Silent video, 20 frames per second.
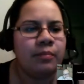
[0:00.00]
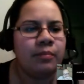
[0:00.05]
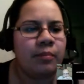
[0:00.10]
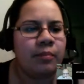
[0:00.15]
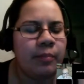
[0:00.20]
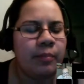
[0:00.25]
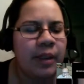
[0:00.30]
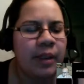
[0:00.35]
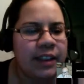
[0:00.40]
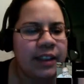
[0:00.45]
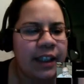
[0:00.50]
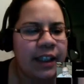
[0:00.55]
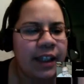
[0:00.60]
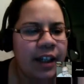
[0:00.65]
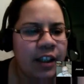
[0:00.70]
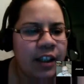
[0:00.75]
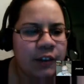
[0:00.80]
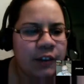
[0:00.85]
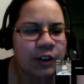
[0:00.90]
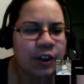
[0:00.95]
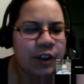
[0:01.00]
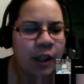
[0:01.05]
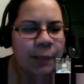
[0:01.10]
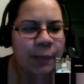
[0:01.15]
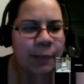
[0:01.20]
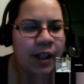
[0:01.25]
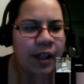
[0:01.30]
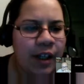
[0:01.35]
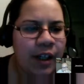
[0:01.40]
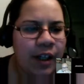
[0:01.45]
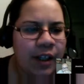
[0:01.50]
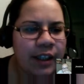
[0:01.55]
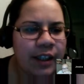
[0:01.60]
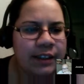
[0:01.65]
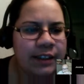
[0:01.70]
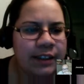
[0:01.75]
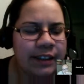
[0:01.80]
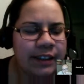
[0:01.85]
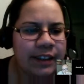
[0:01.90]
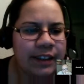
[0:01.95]
Basically kind of sharp eyes in
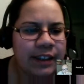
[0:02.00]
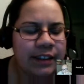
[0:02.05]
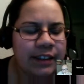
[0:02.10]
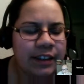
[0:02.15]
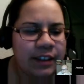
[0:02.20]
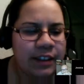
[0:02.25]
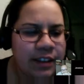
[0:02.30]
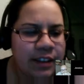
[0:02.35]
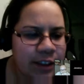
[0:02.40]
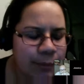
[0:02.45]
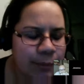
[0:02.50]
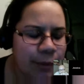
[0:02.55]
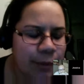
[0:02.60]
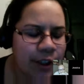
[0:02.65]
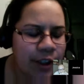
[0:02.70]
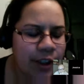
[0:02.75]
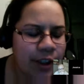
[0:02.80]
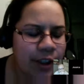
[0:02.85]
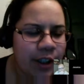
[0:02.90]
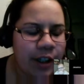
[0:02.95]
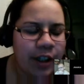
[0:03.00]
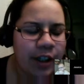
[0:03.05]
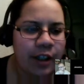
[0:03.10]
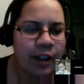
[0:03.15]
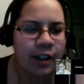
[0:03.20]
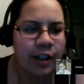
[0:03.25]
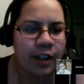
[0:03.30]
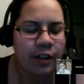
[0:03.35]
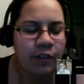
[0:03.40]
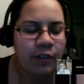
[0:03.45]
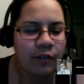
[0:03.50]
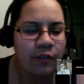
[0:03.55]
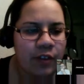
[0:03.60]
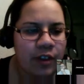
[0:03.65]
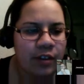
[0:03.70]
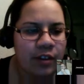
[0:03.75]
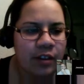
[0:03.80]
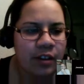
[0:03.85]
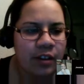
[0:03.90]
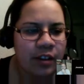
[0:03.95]
the sense that she's pretty young and naive and
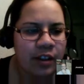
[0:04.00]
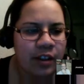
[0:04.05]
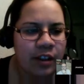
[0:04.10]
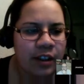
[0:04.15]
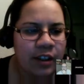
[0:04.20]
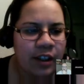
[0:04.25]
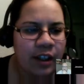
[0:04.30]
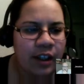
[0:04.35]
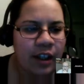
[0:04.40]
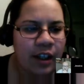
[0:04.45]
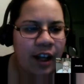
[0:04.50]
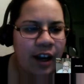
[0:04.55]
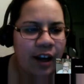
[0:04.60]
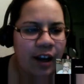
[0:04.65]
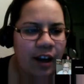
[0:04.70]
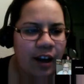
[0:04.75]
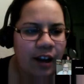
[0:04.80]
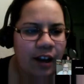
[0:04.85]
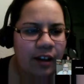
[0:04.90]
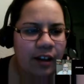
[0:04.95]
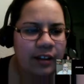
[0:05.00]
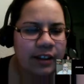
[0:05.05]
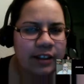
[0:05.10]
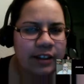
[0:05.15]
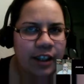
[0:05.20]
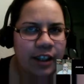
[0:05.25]
is